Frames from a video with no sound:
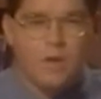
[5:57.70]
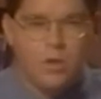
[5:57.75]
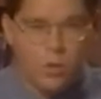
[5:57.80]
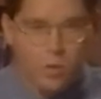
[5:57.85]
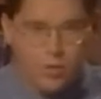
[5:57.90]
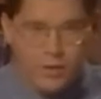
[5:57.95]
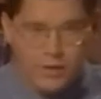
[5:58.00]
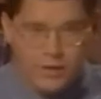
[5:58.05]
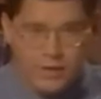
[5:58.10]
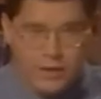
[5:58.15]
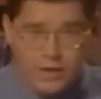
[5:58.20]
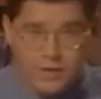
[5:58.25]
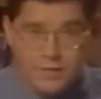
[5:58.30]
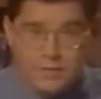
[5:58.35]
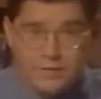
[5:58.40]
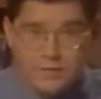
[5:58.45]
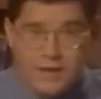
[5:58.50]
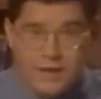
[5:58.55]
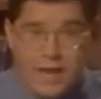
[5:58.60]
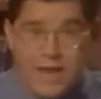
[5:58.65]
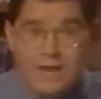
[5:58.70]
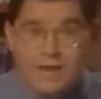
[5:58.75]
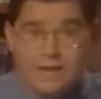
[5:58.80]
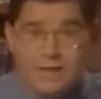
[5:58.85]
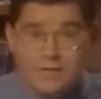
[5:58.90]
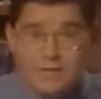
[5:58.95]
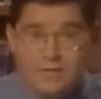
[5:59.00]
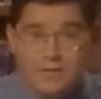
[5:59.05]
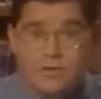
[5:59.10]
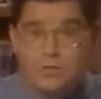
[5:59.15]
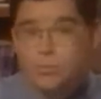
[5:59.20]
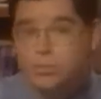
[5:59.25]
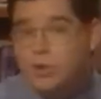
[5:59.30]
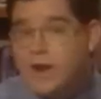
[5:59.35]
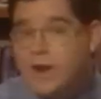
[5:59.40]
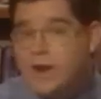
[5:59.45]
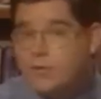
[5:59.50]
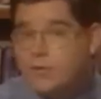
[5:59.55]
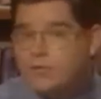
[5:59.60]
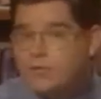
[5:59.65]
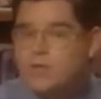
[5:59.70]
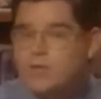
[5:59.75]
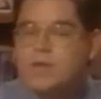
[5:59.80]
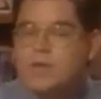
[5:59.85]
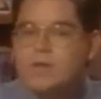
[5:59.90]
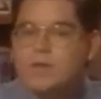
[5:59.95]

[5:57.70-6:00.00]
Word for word: organized and easy to browse,